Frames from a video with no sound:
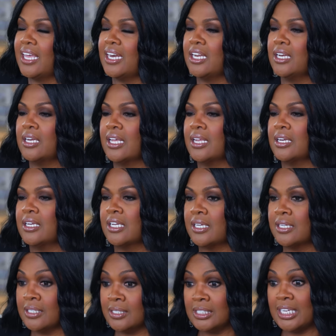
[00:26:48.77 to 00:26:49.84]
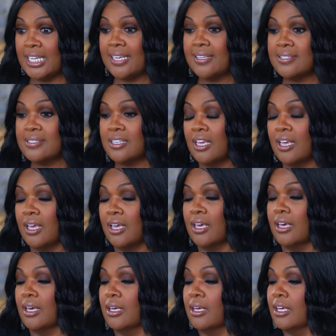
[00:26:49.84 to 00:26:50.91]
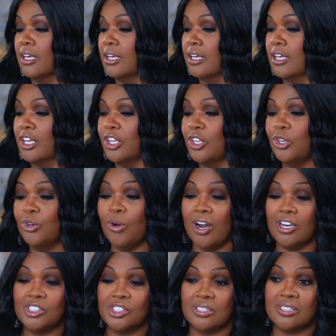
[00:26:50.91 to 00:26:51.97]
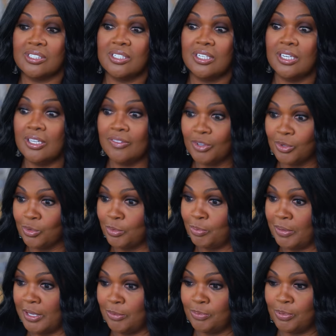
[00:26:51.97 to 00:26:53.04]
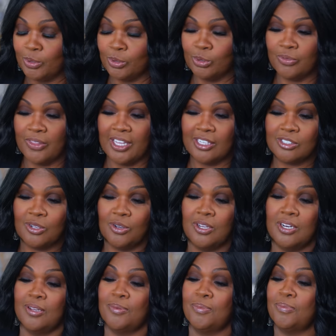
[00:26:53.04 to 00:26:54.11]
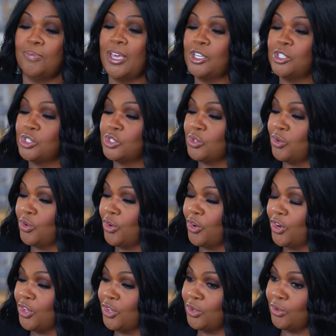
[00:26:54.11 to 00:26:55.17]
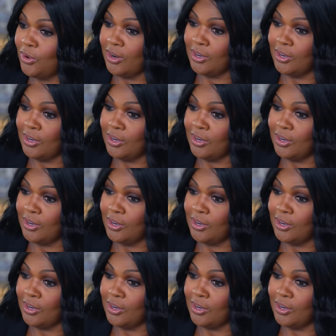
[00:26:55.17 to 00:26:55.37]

And in, and, and unless you are just covered with people that's going to make sure you